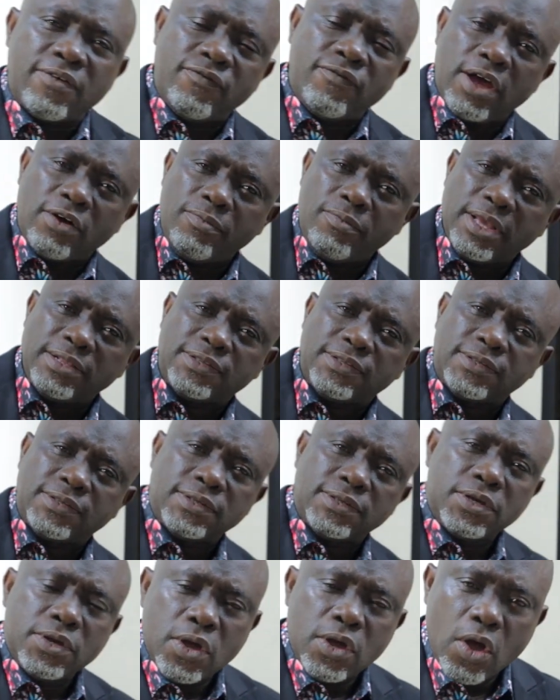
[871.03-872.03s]
environment
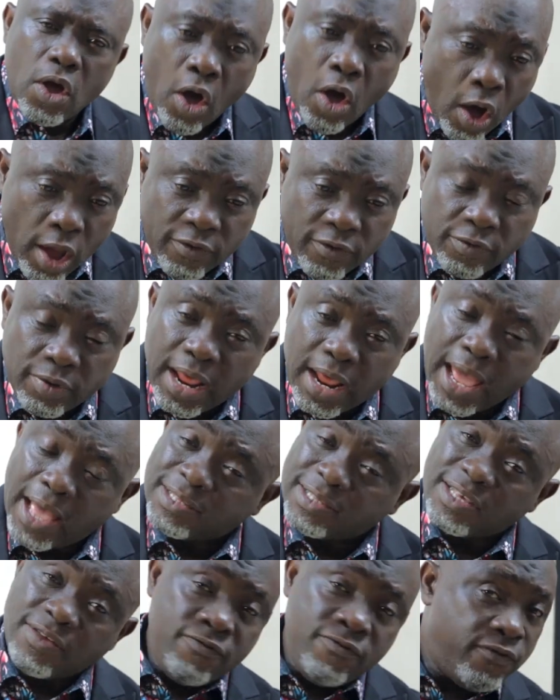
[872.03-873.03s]
or even
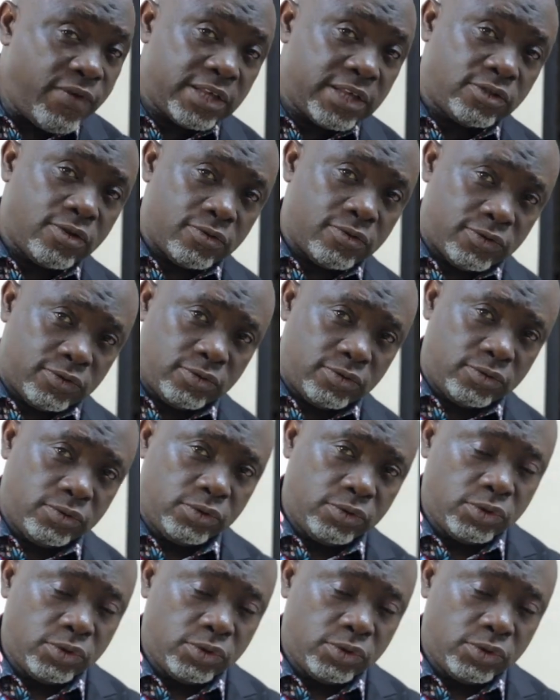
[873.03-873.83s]
as investors.